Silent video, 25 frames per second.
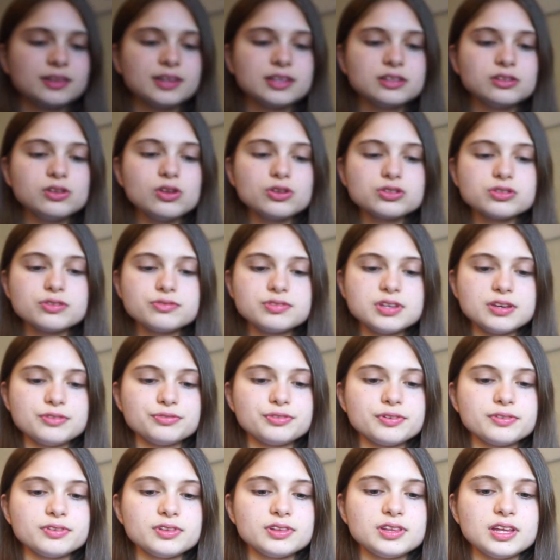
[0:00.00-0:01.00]
there's lots of
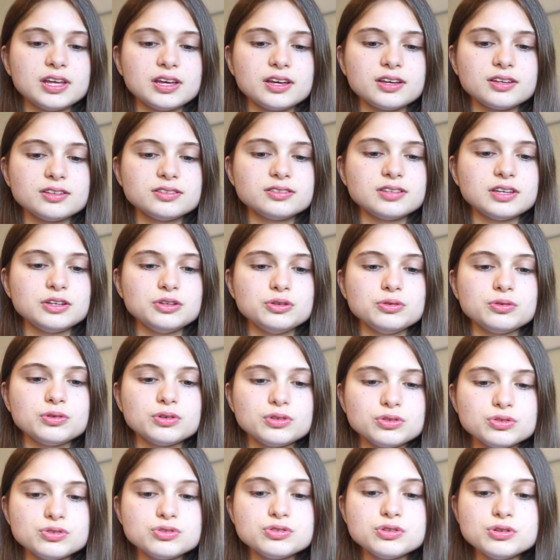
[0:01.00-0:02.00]
different things that you
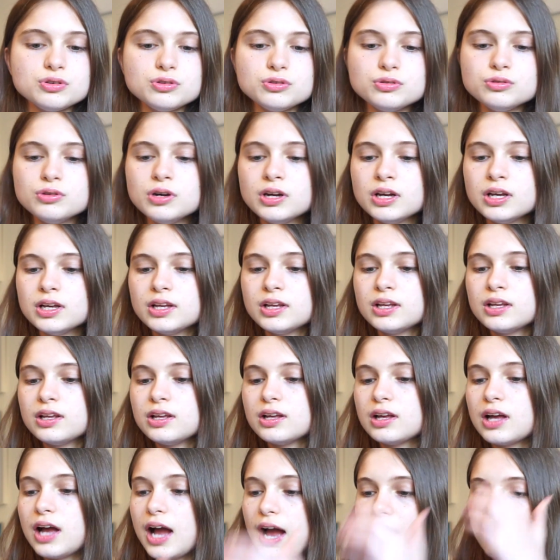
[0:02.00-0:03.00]
can do
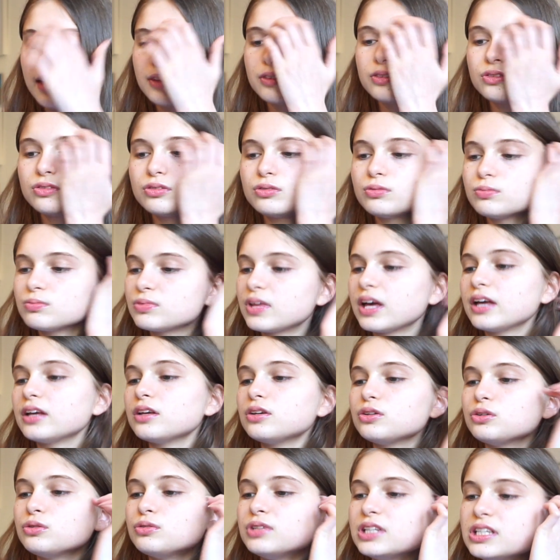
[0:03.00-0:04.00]
and that
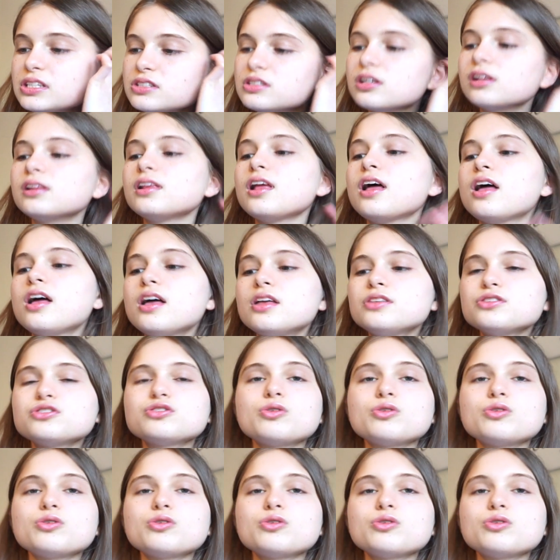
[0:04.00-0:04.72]
you need to learn.